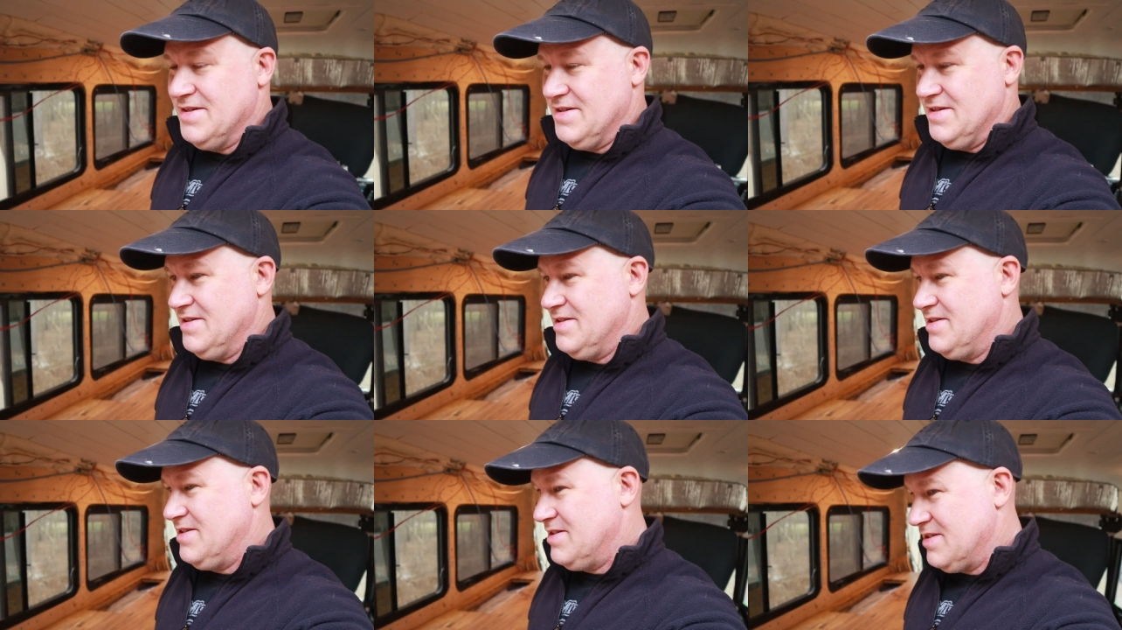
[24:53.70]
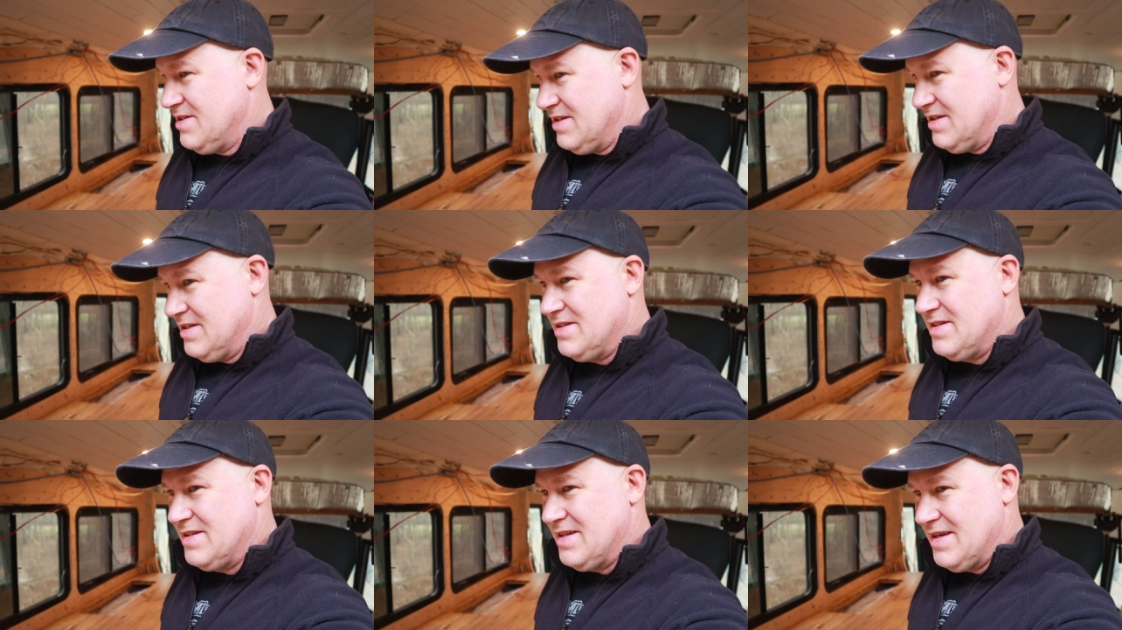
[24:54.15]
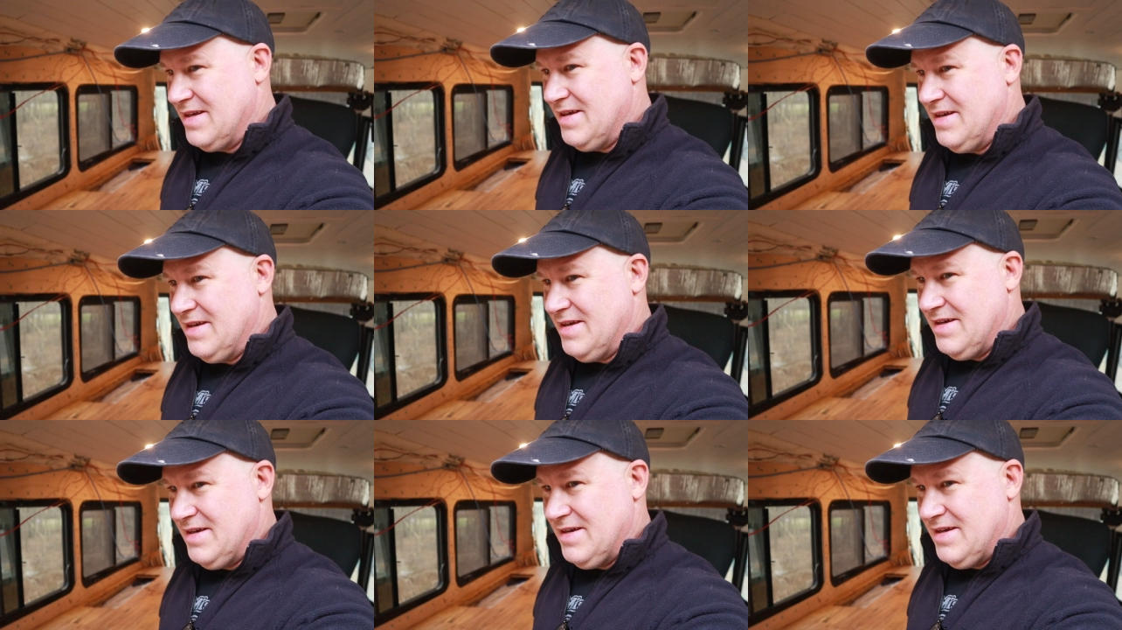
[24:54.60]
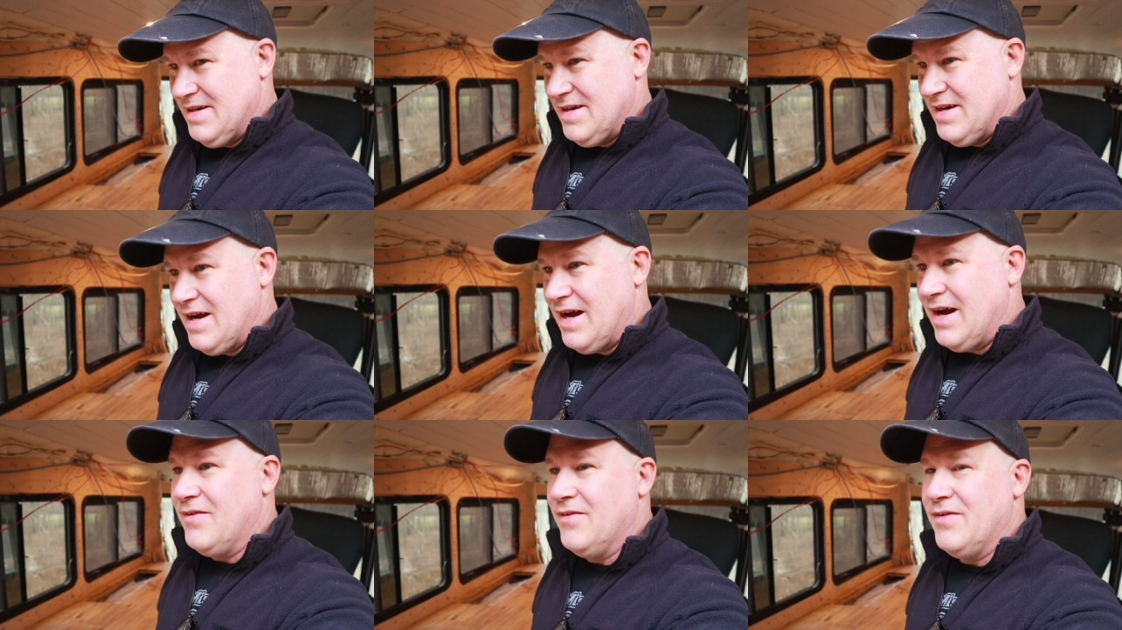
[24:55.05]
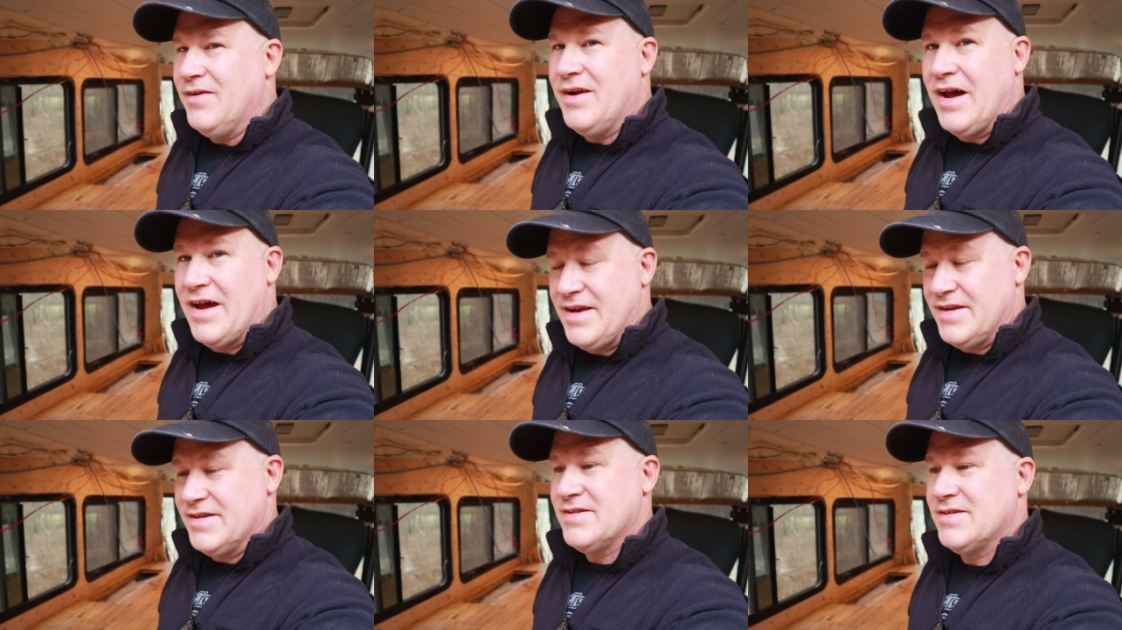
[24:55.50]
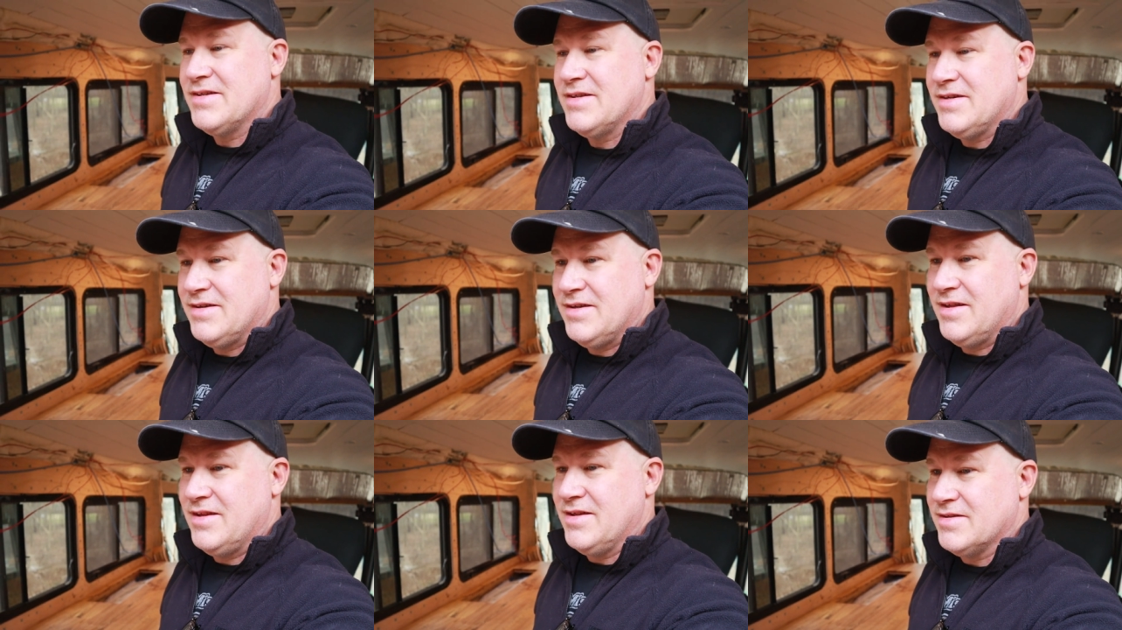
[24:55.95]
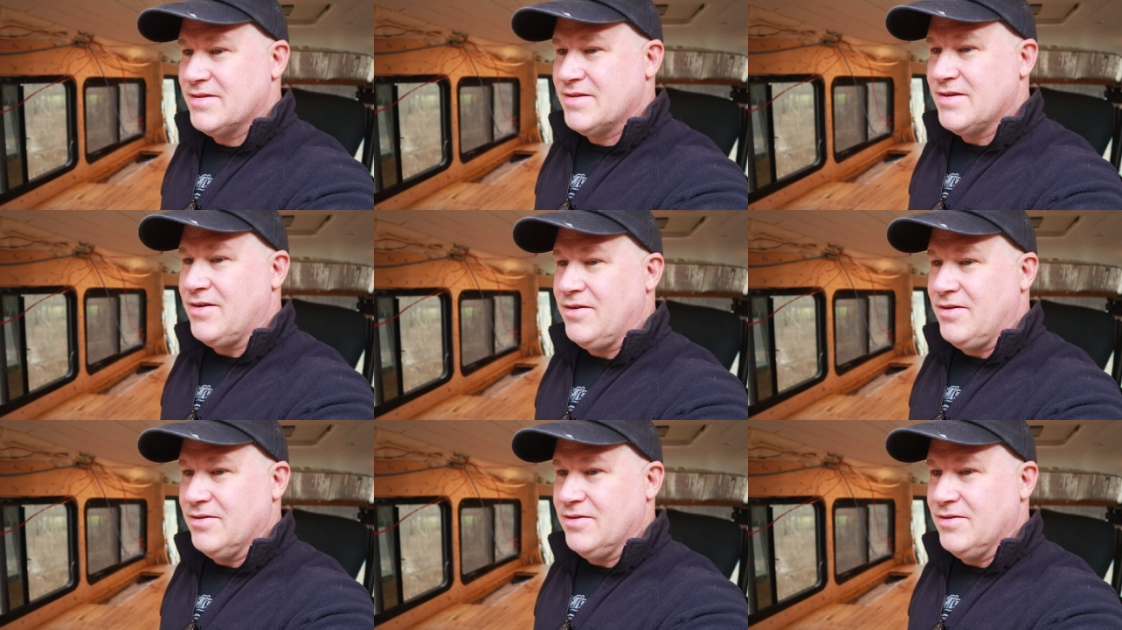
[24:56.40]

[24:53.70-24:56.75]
to just how nice this